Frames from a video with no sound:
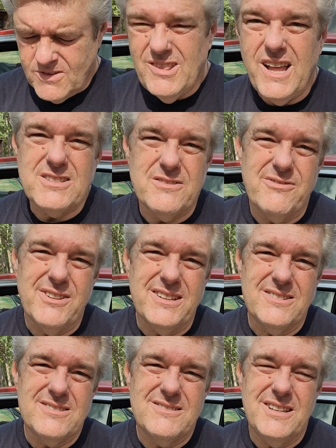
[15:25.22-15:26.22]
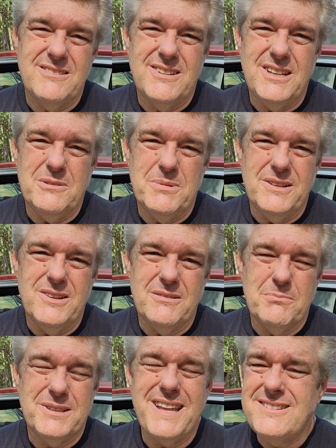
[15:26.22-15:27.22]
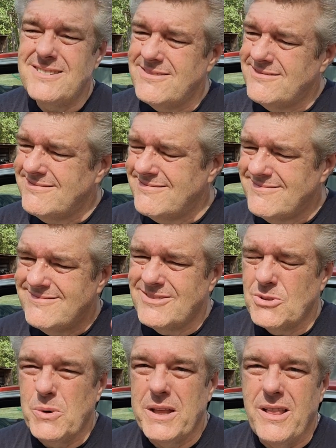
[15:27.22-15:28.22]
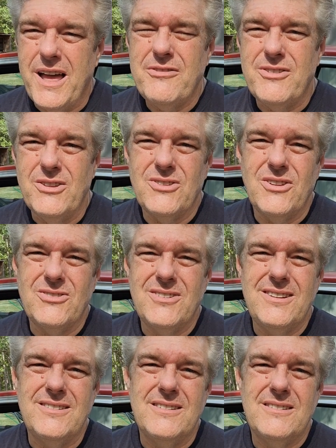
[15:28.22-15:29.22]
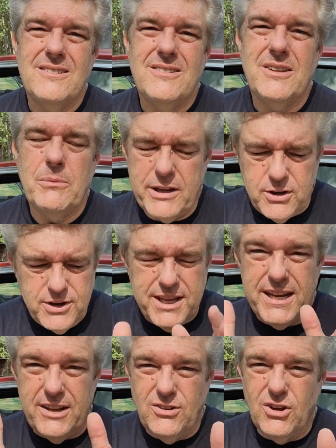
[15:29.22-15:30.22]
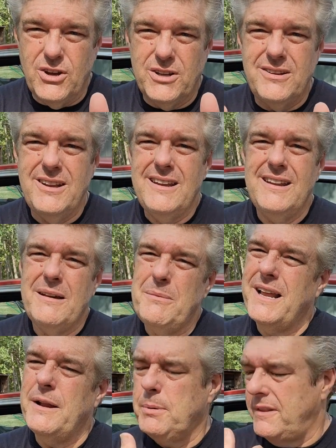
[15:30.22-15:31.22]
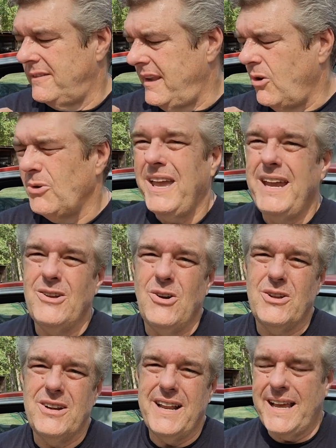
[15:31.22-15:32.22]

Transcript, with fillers: Lots of things that need to be done, but that's the way life is, isn't it? Seems like you get it done. I mean, I gotta put the tailgate on it.